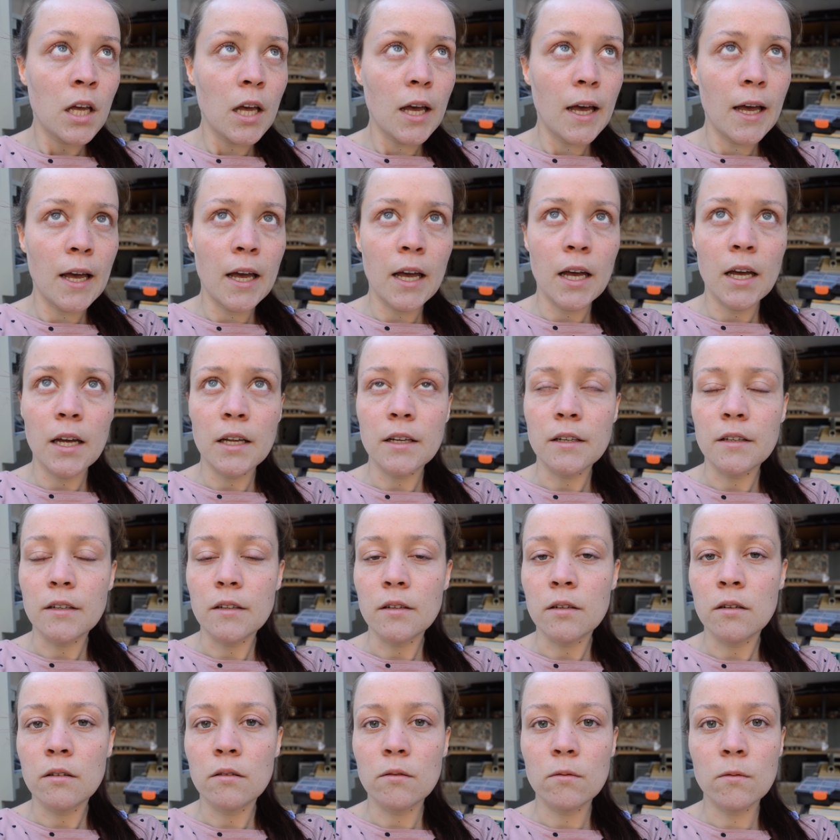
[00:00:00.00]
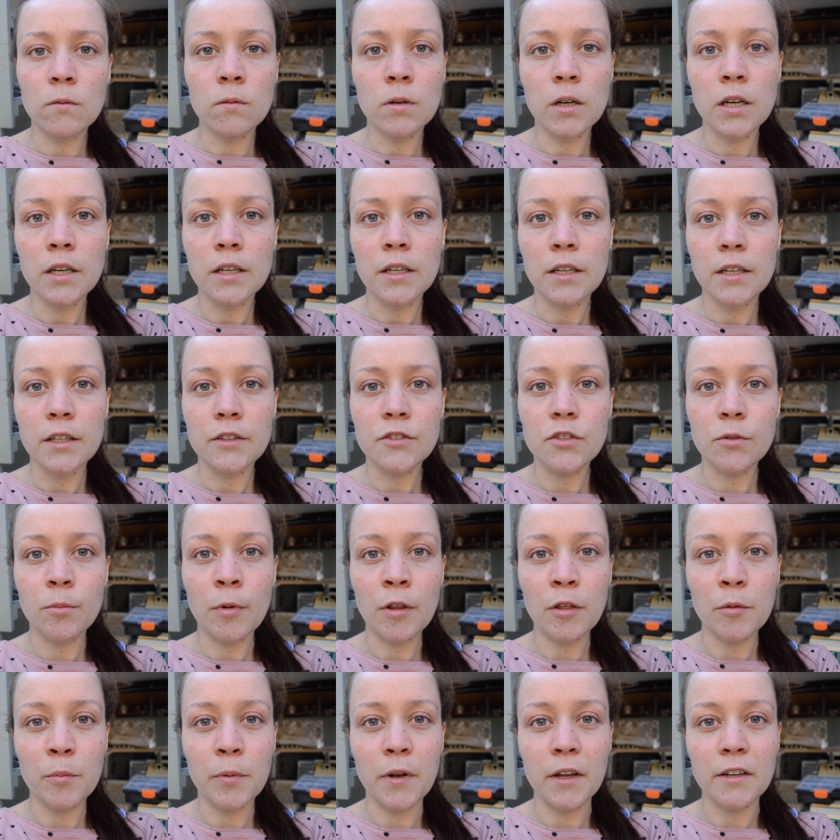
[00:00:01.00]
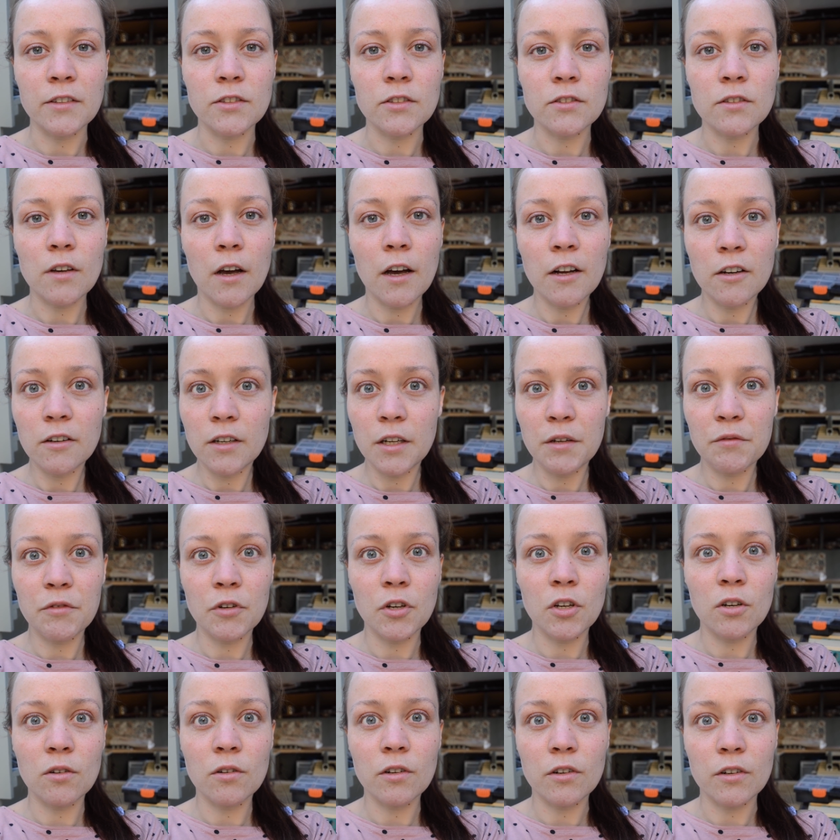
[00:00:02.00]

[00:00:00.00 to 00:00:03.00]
and in some other places, I don't even know